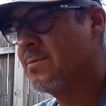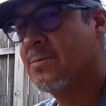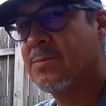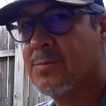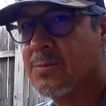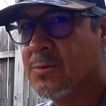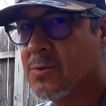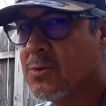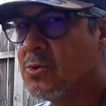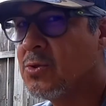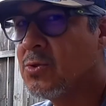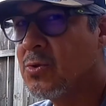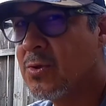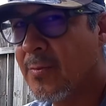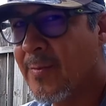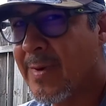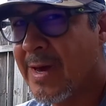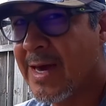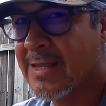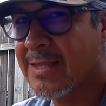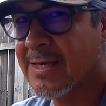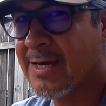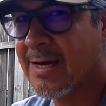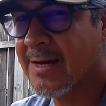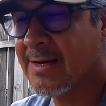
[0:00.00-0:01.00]
You do the
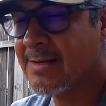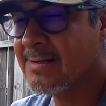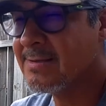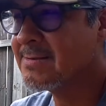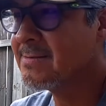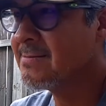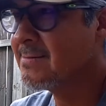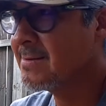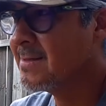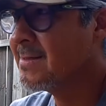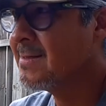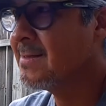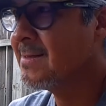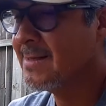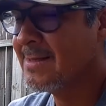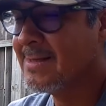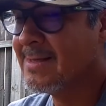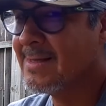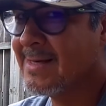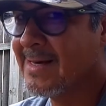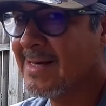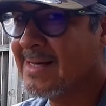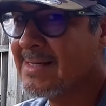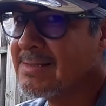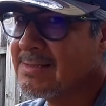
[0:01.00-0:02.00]
math, guys.
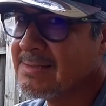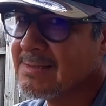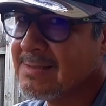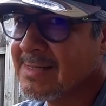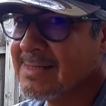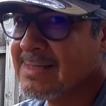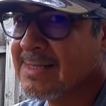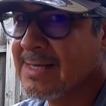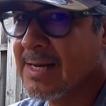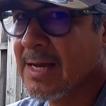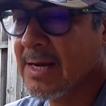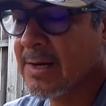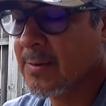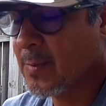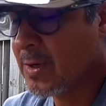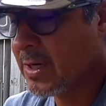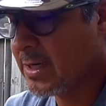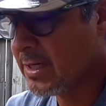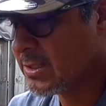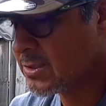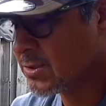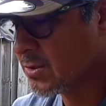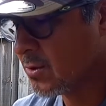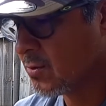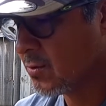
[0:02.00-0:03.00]
That's a lot of
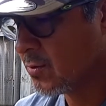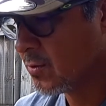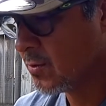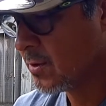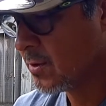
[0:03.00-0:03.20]
money. So